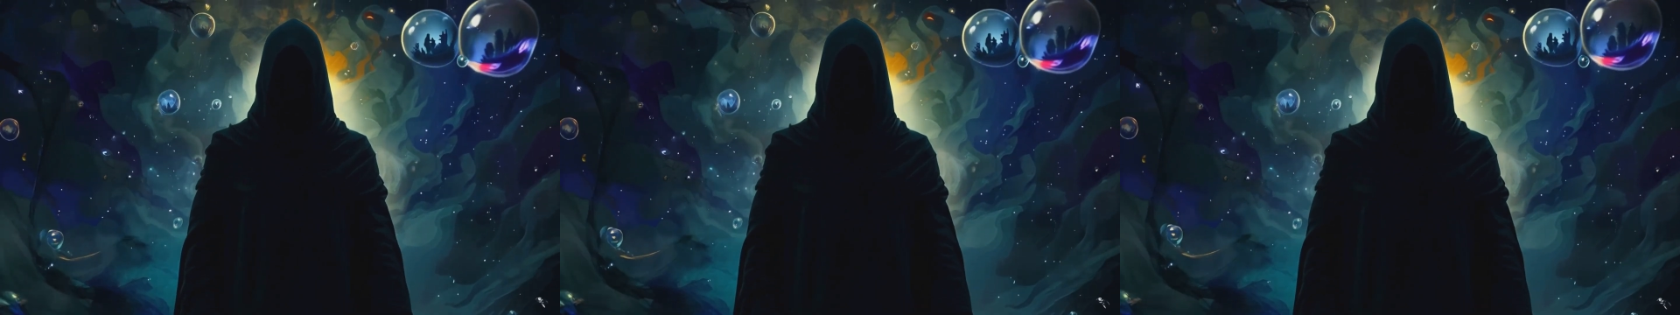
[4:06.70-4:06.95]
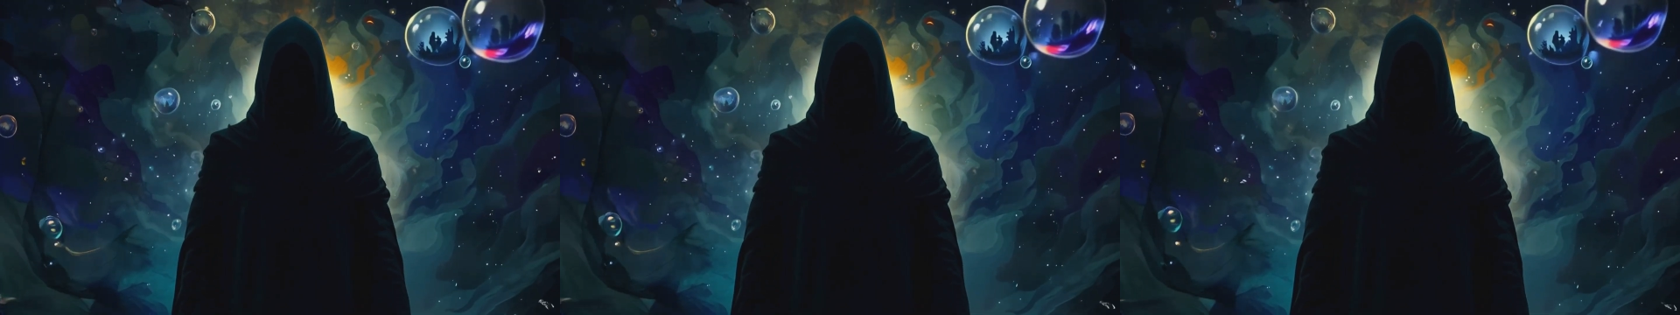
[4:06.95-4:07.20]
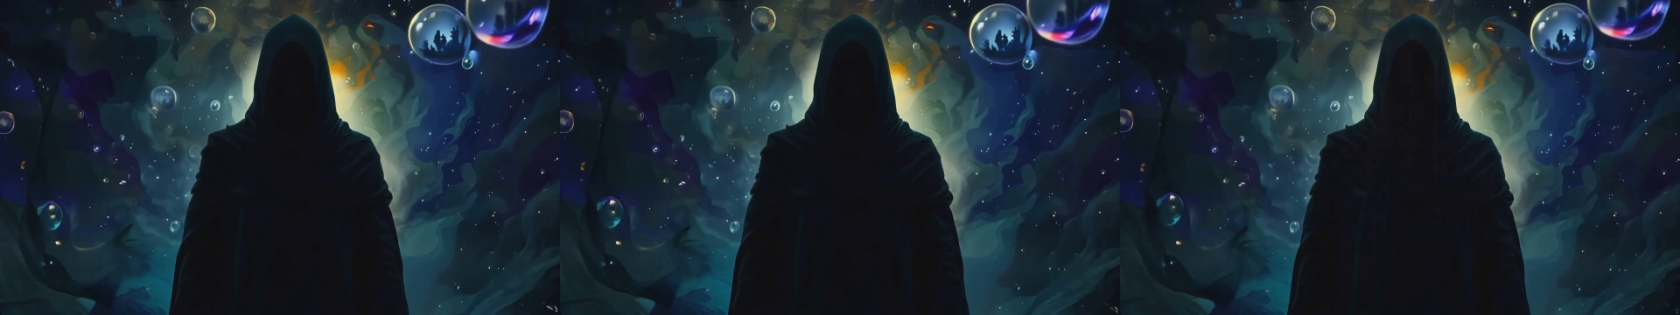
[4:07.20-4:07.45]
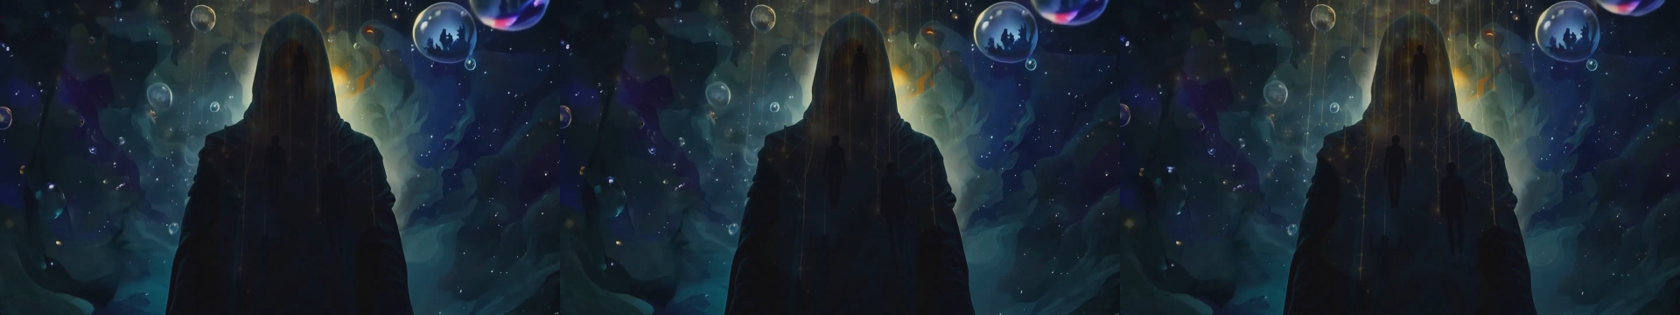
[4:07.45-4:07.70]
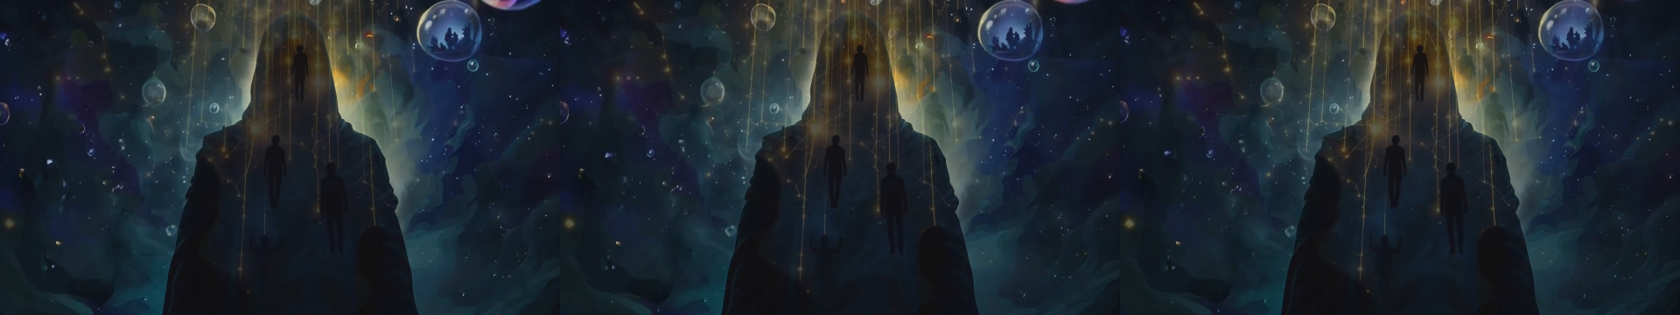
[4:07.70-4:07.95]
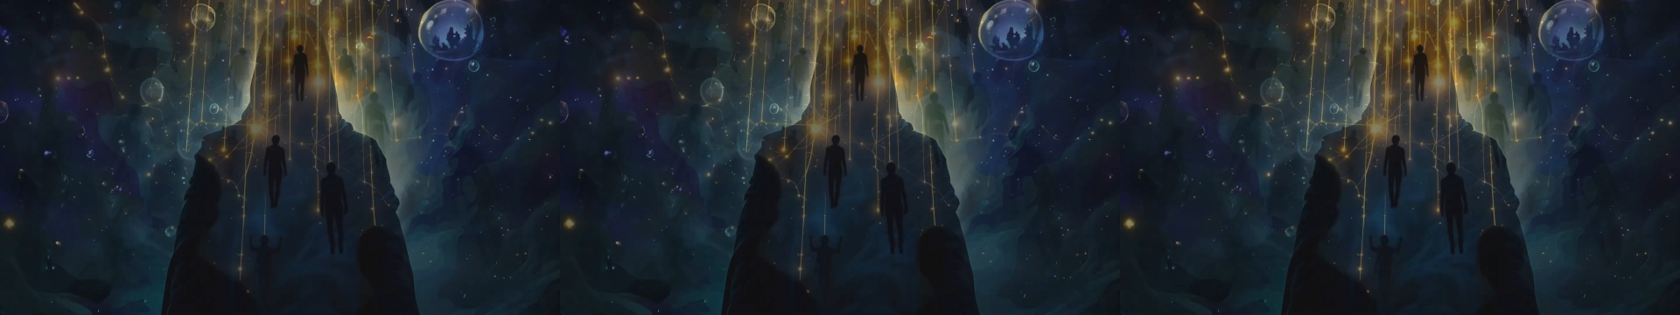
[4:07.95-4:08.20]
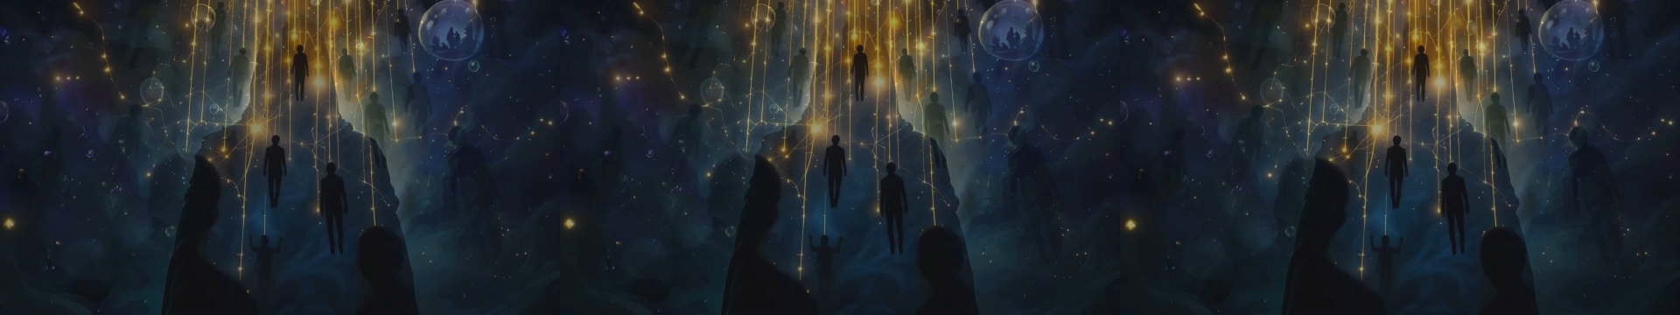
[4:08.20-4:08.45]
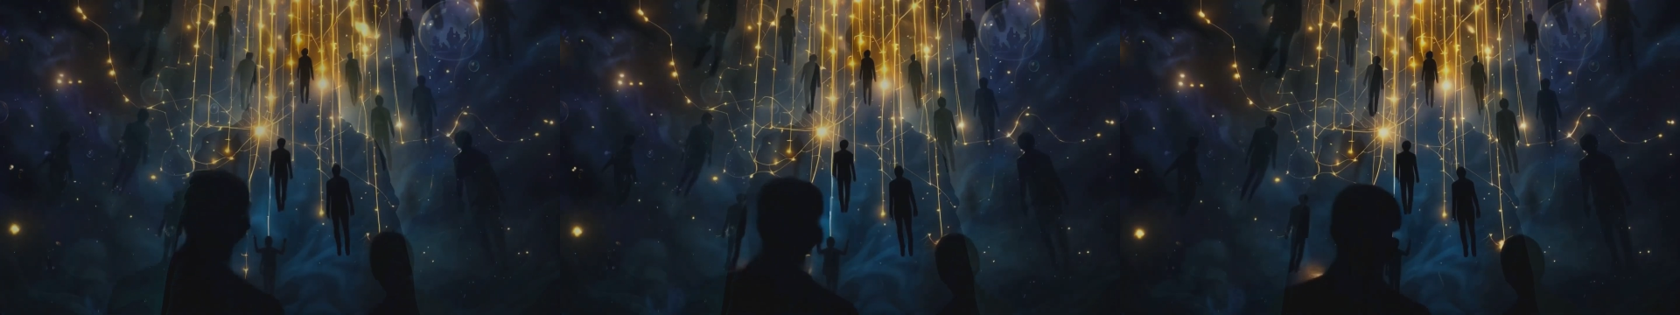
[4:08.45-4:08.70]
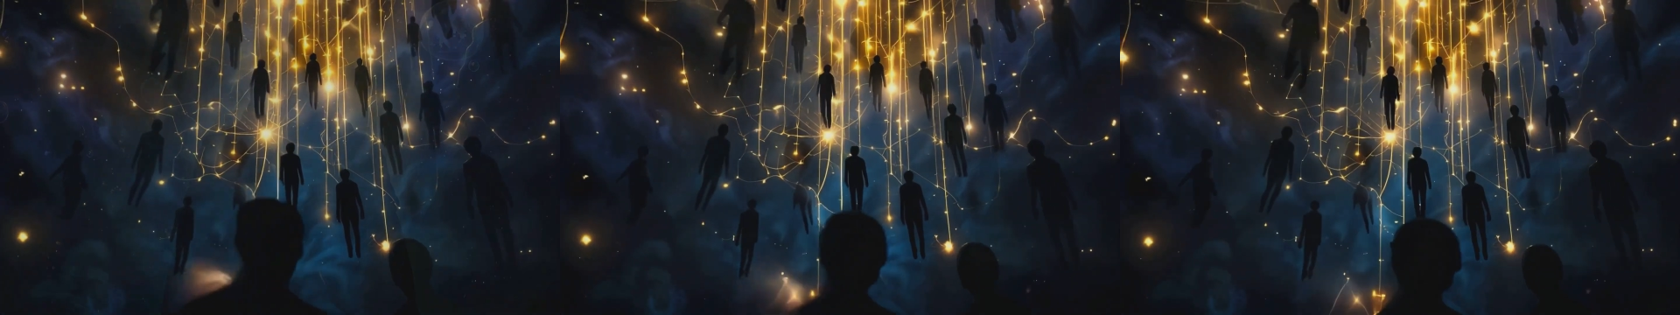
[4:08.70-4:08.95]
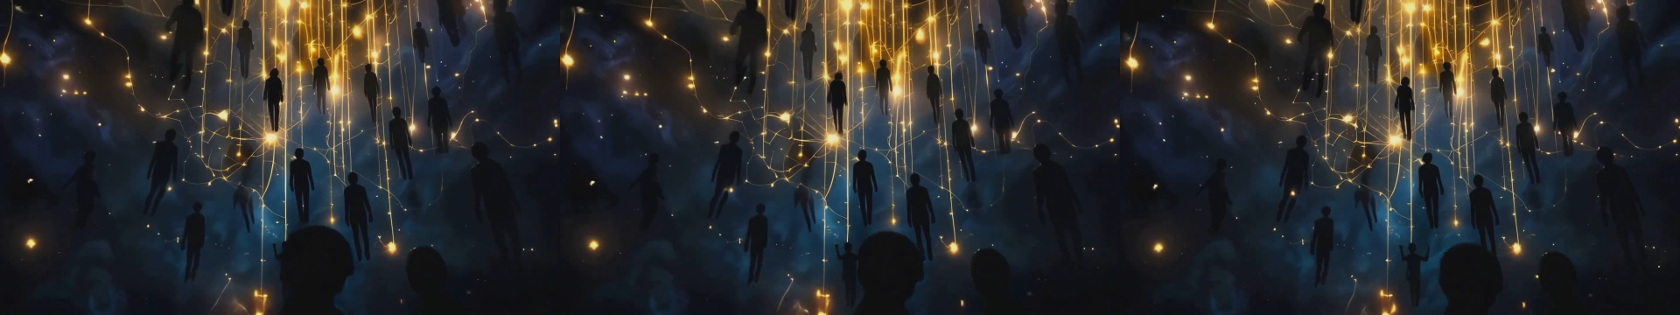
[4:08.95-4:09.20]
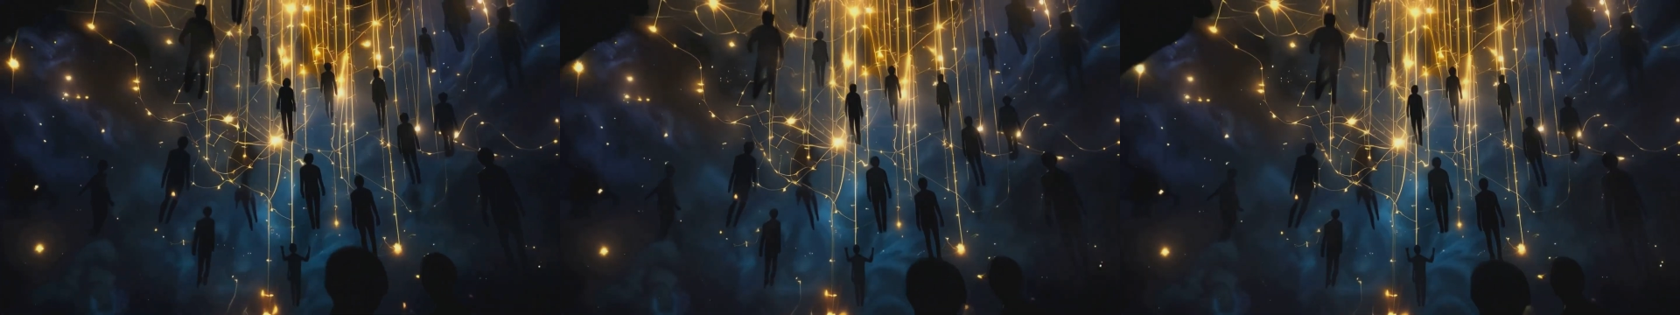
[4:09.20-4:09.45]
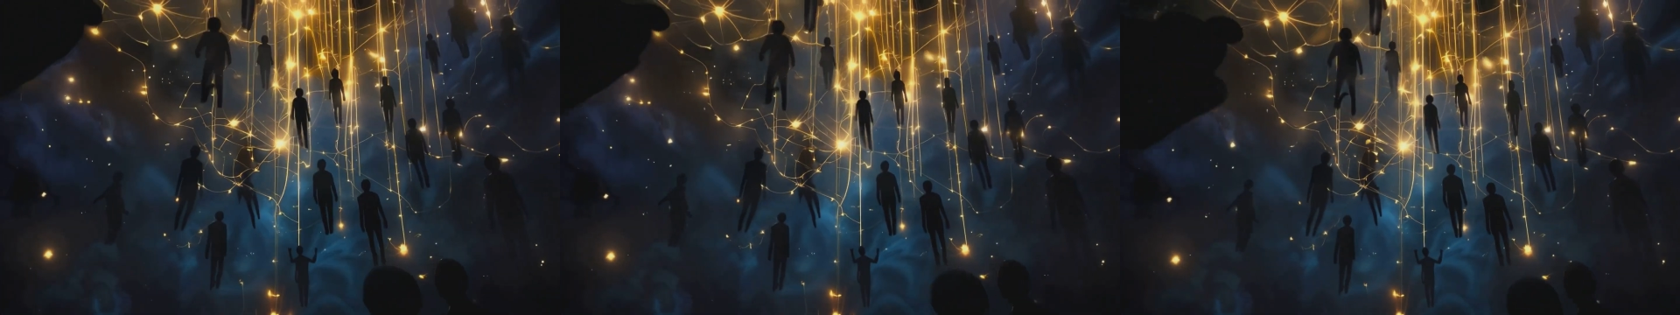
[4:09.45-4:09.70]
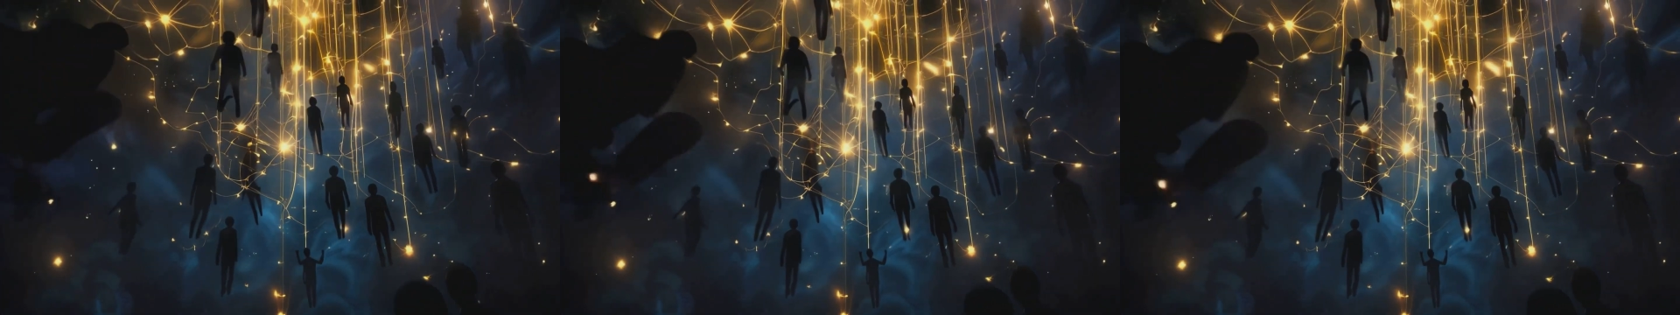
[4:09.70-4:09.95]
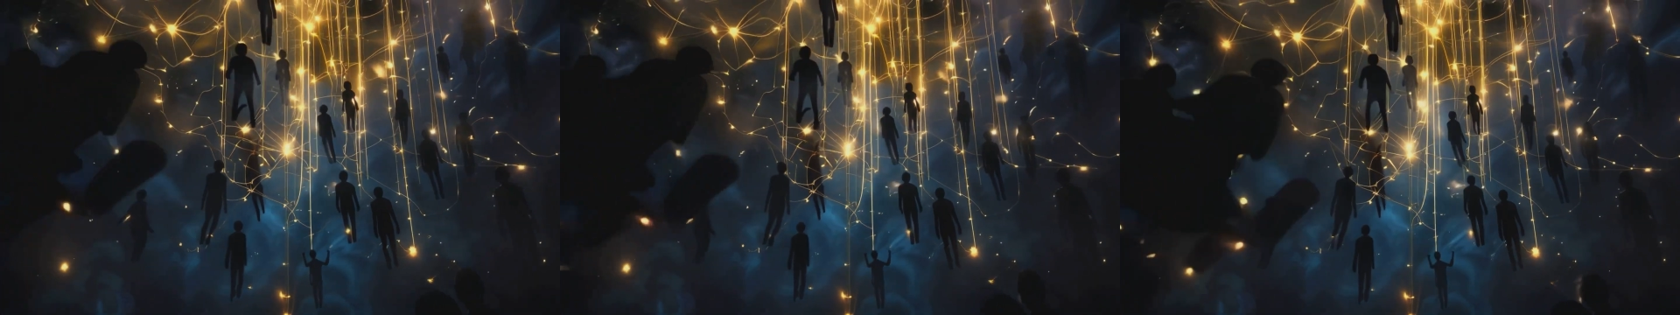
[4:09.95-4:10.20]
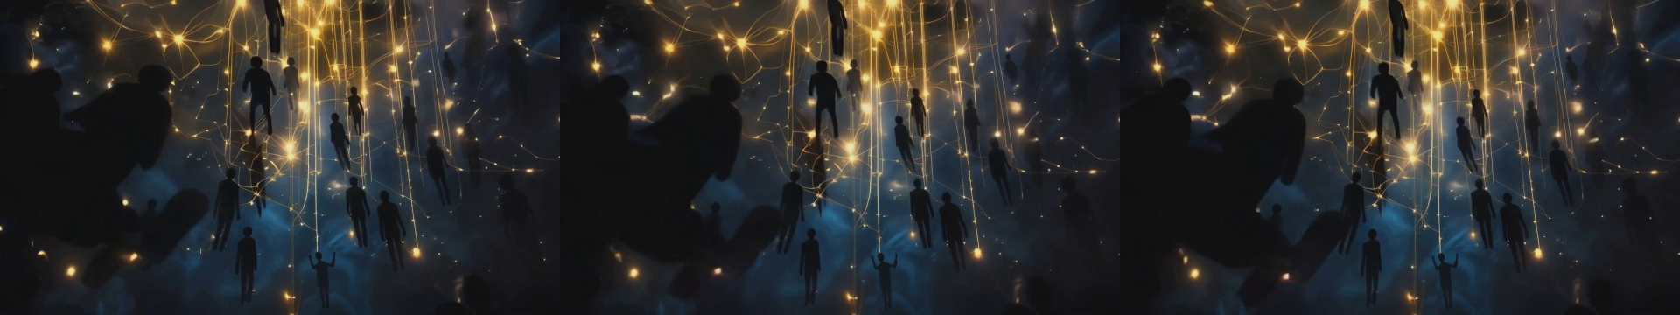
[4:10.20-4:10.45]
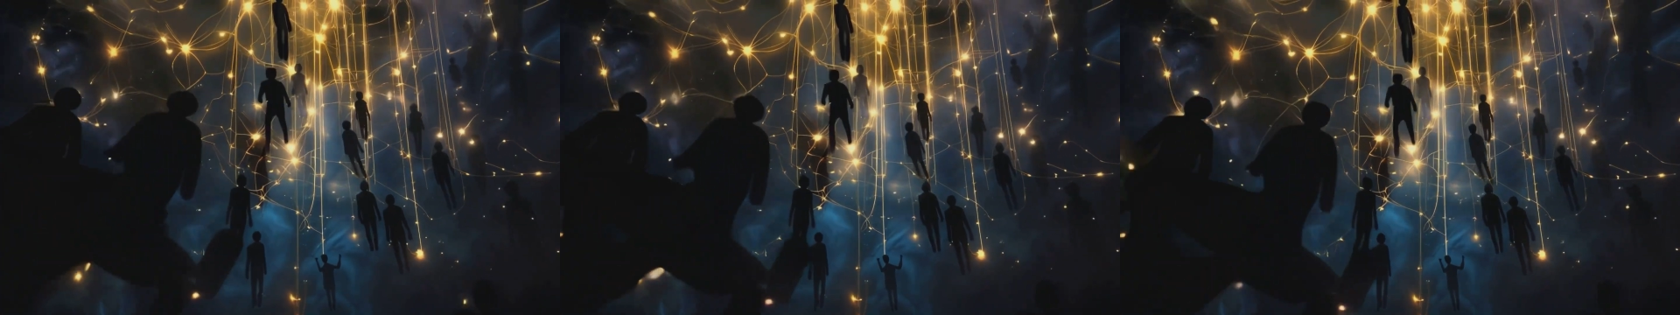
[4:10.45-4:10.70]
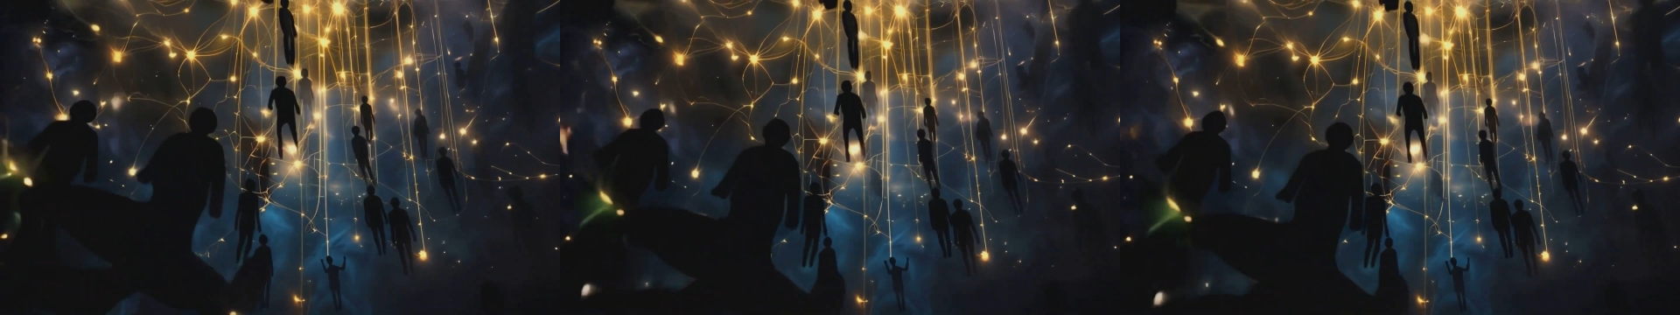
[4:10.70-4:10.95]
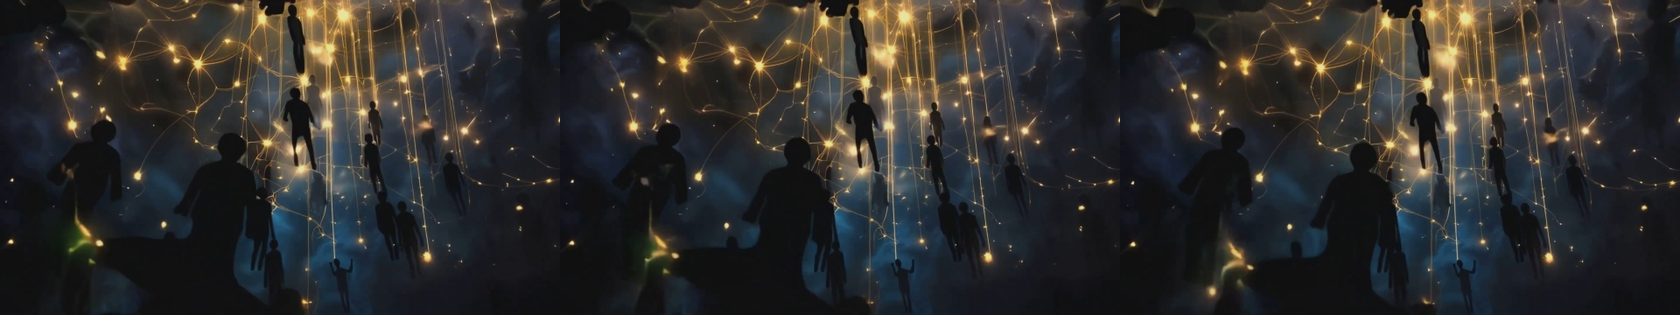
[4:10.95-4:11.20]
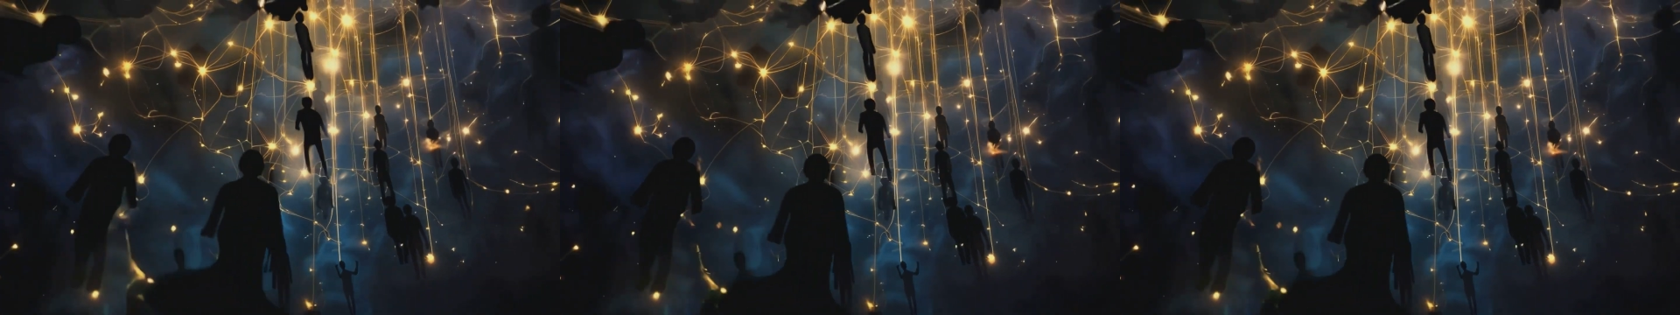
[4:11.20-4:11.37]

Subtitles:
[unreadable: no face in view]